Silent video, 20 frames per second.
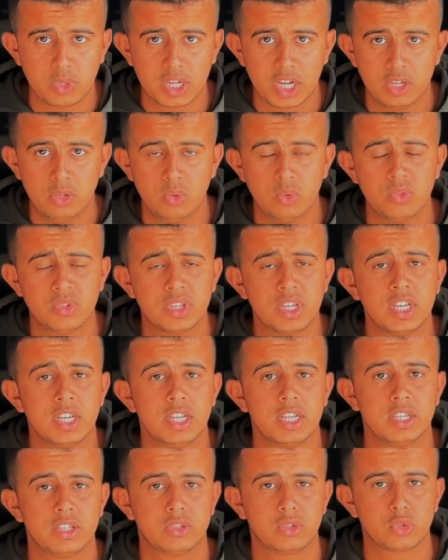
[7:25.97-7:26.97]
can use
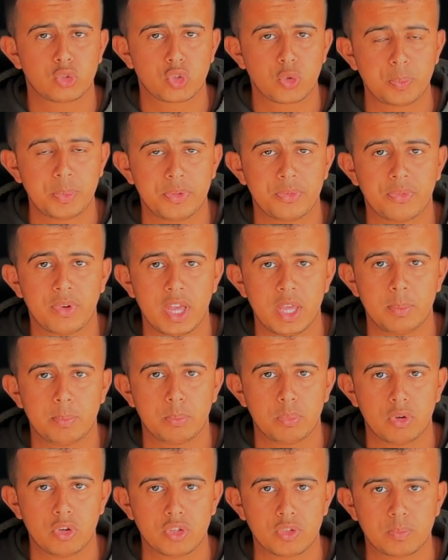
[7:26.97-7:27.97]
is the Shopify
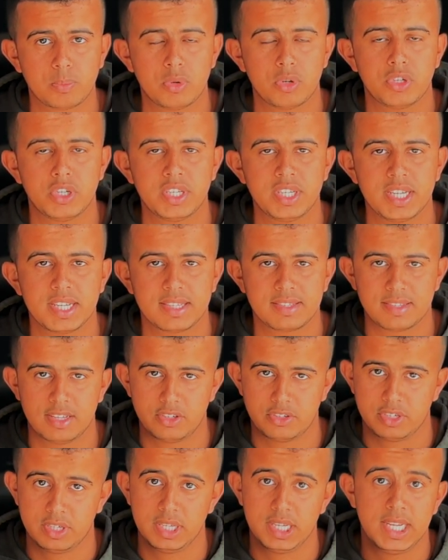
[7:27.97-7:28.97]
post-purchase
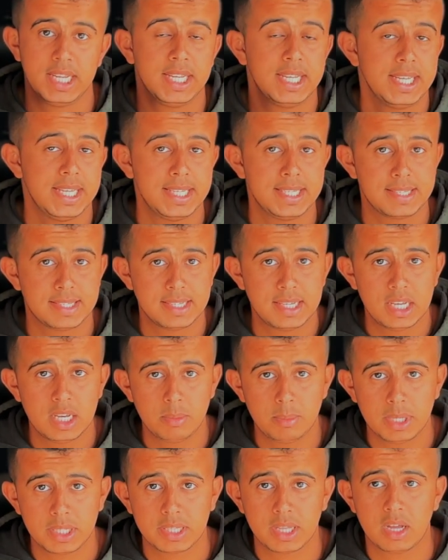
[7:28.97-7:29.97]
extension. It's still in
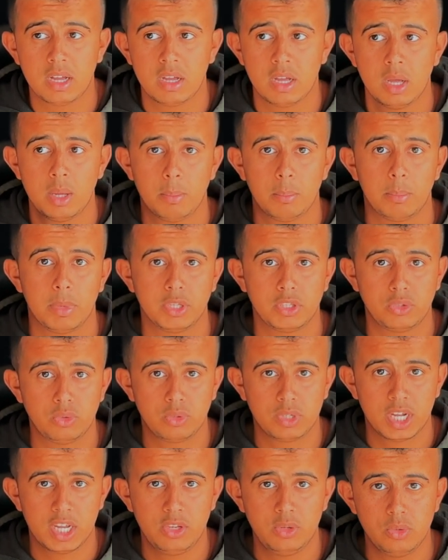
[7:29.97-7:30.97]
beta, but you
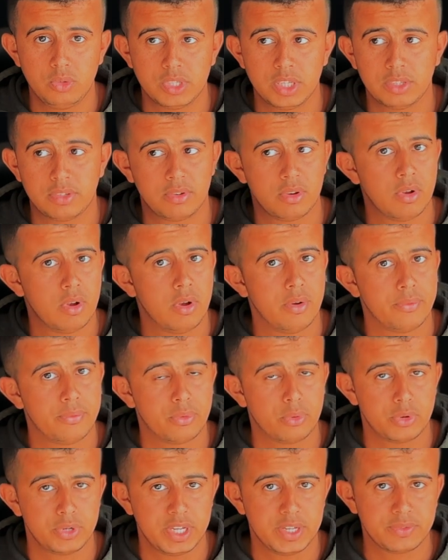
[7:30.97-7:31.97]
can use it
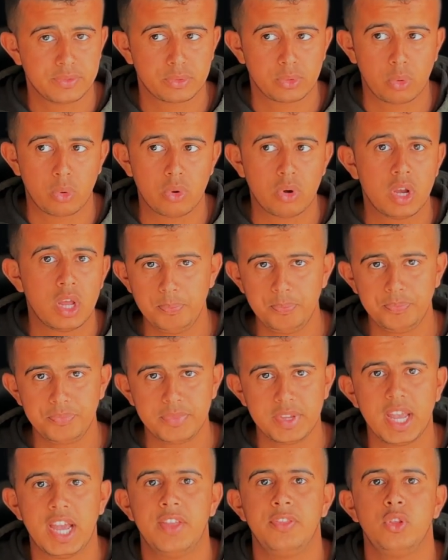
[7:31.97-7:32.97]
for their store
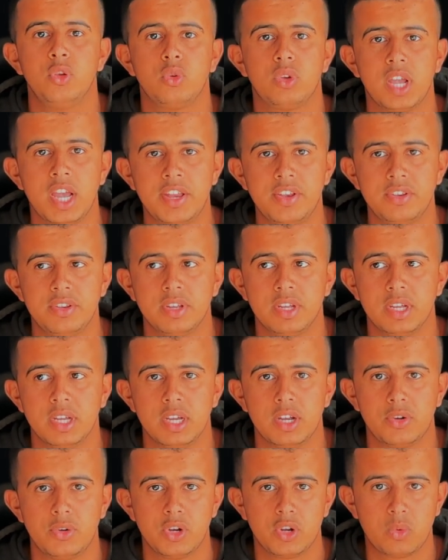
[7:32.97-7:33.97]
and you can
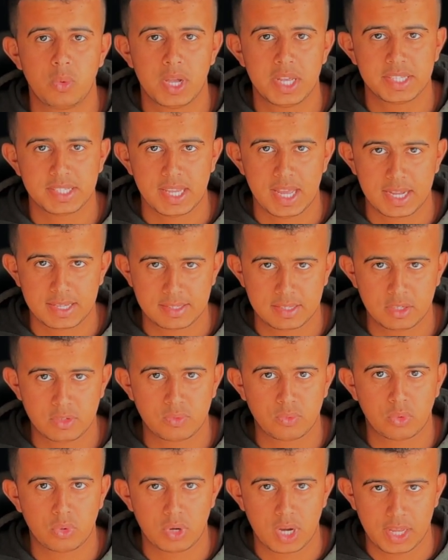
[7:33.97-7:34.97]
request access
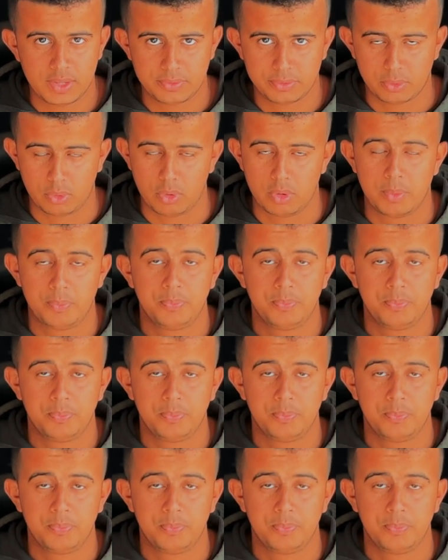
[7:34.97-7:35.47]
for live store.